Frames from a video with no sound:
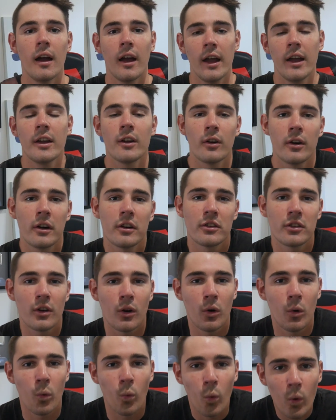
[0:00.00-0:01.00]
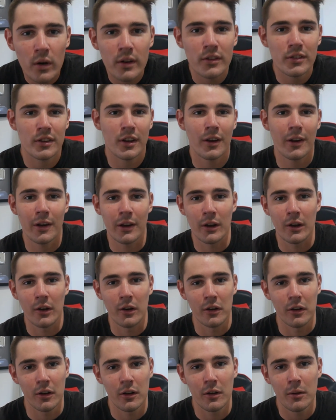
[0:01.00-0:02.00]
Hey guys, what is going
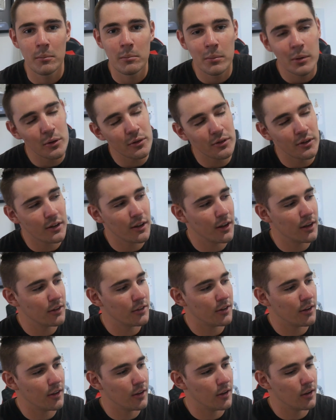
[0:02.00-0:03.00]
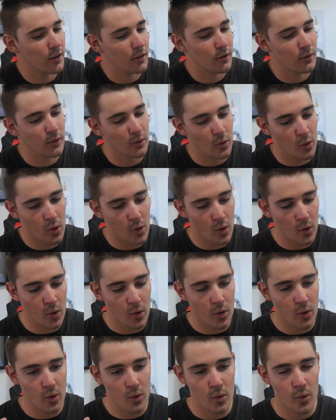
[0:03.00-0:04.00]
on? BoosterKings here
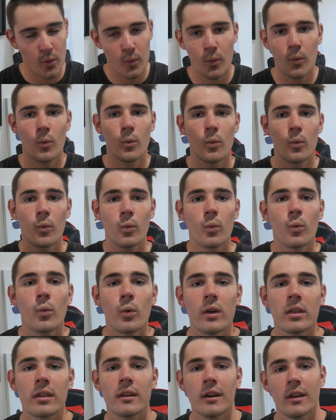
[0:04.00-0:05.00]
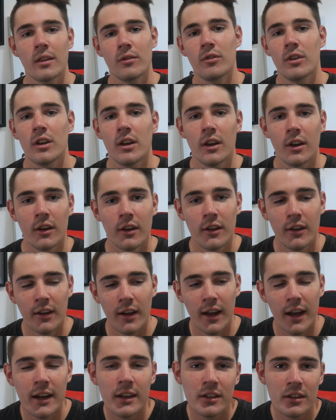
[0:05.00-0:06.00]
with another video.
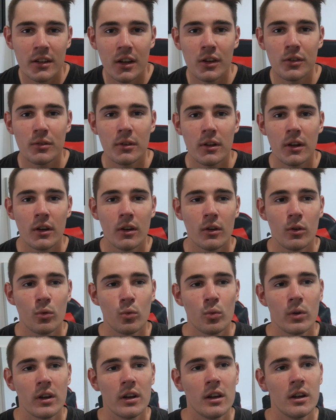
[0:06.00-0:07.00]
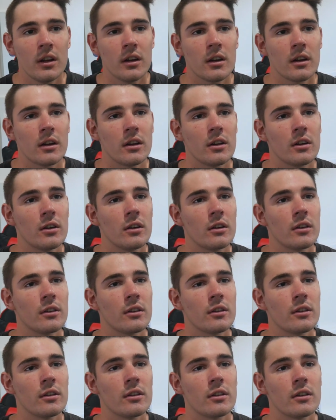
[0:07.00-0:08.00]
And in today's video, I'm
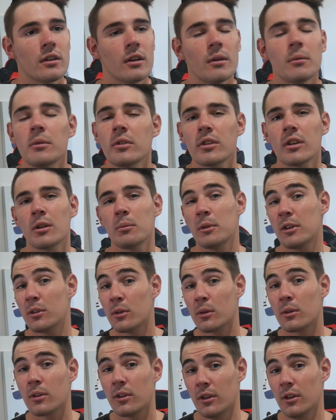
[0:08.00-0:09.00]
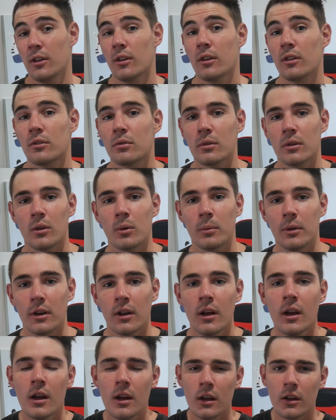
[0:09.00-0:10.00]
just going to be talking to you guys for a little
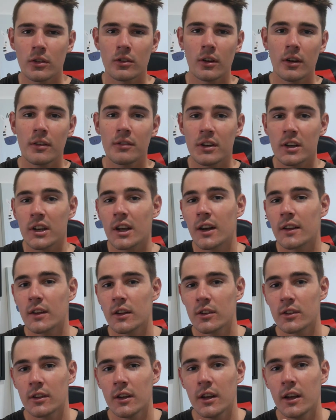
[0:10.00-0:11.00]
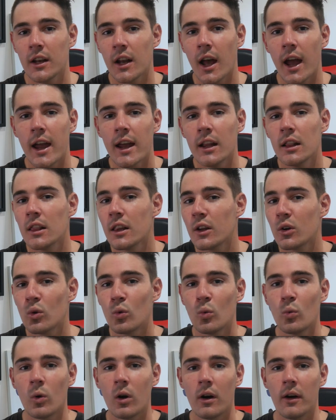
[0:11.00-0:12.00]
bit because I haven't done this in a little
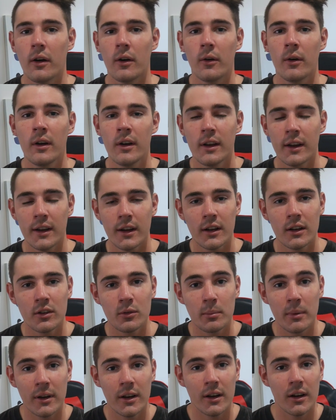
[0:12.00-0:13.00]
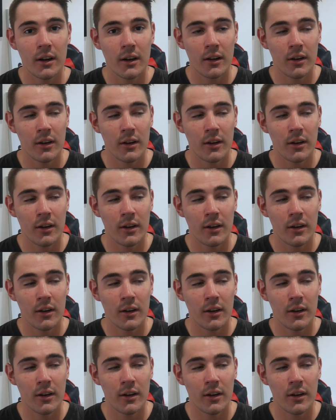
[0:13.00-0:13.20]
while. It has been